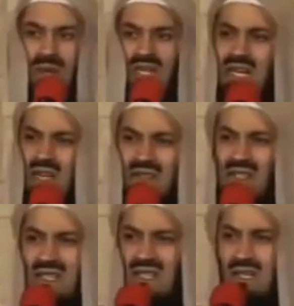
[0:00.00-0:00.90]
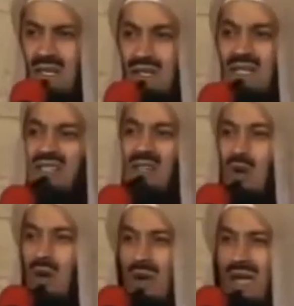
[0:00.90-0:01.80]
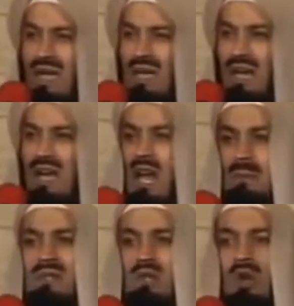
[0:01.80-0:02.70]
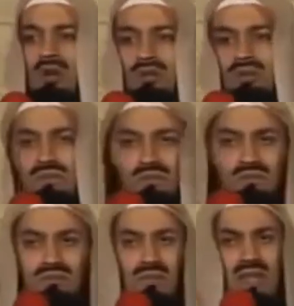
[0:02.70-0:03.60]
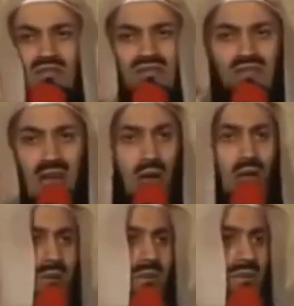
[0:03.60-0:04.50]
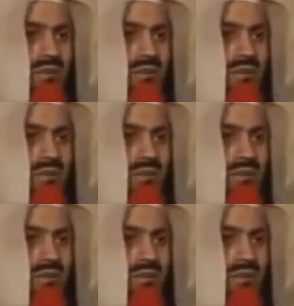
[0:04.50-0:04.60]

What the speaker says: so please leave this city. Just go away and abscond. Leave now.